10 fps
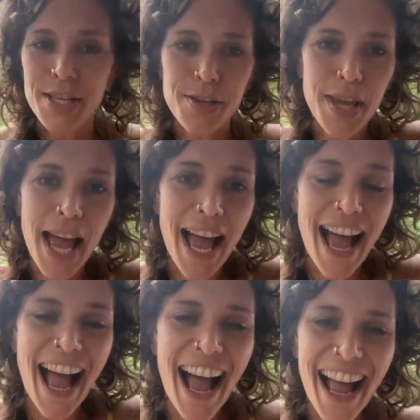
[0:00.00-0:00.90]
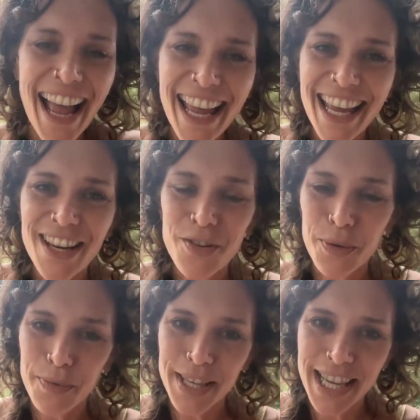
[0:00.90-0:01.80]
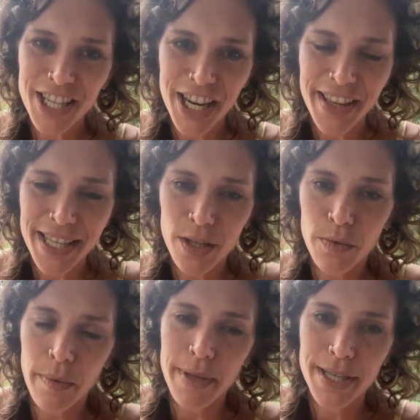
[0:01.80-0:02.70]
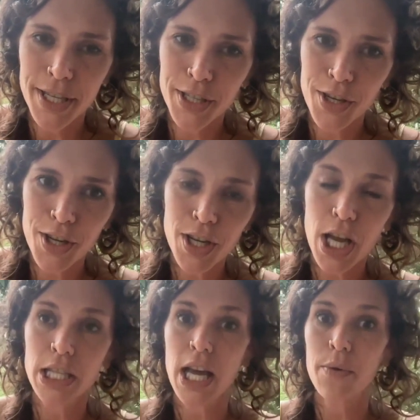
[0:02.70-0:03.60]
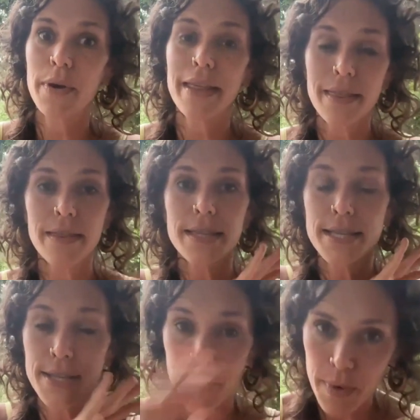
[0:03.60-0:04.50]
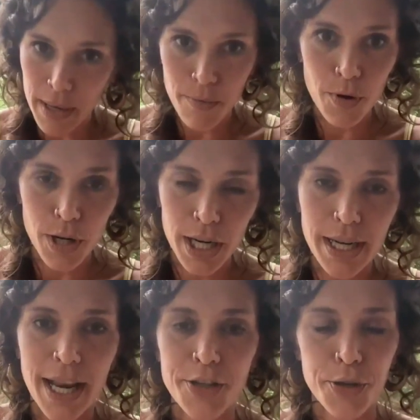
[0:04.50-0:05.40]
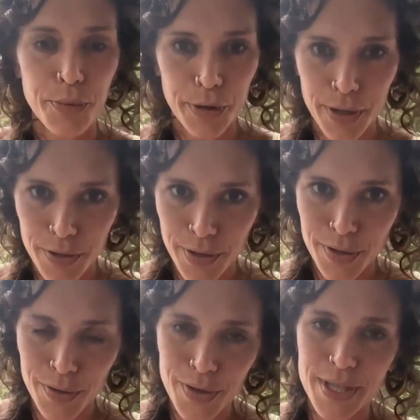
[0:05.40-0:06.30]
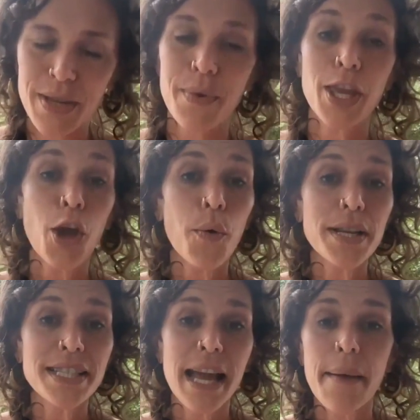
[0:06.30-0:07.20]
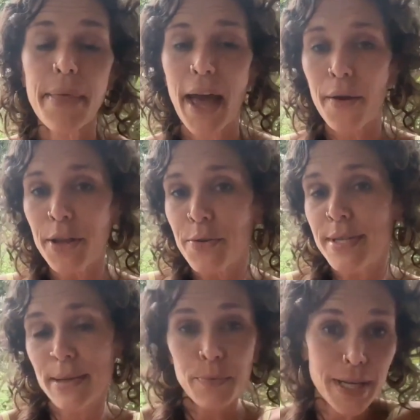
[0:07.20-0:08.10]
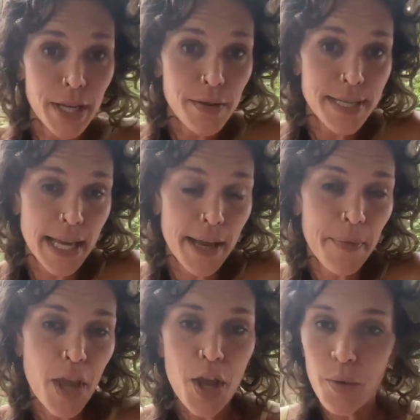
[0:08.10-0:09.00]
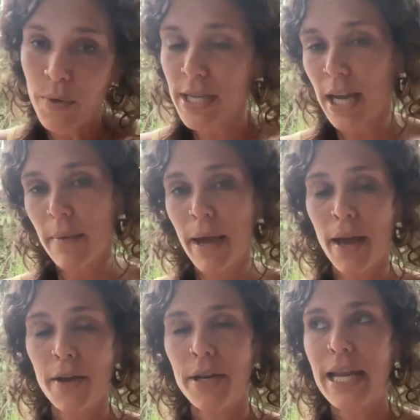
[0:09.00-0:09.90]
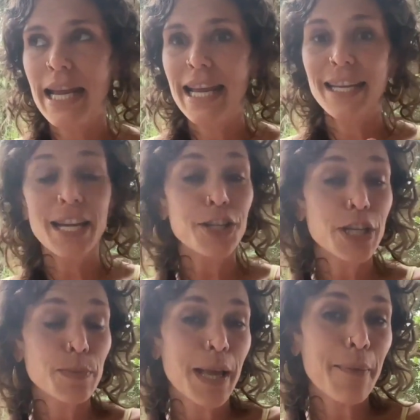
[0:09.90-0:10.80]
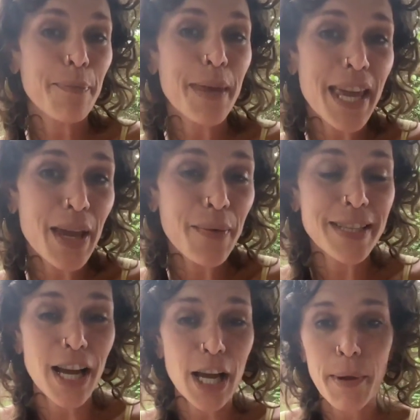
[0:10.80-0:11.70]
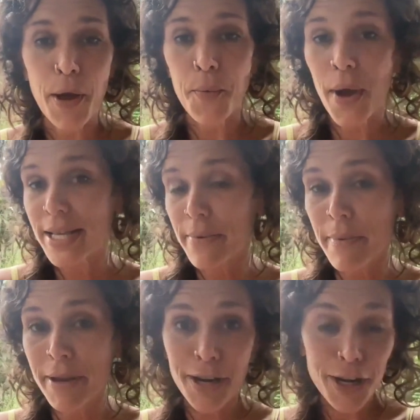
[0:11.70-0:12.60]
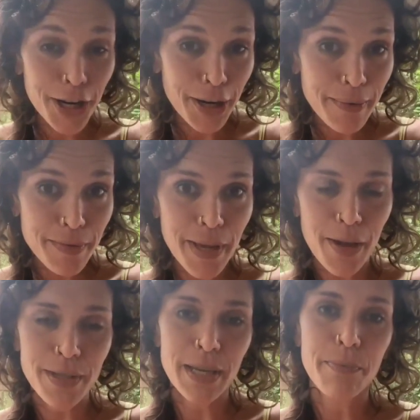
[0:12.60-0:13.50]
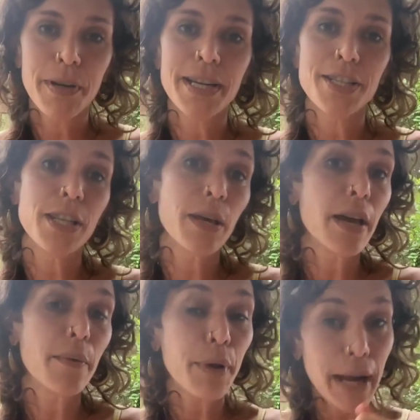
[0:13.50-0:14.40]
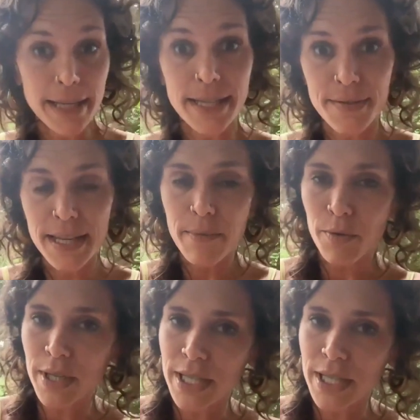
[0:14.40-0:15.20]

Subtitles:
So yeah, I normally share this in a women's circle along with so many more natural birth control tools that we go into depth, how to use them, when to use them. We talk about nature's plan B, we talk about wise women herbs, we go deeper into the practice of semen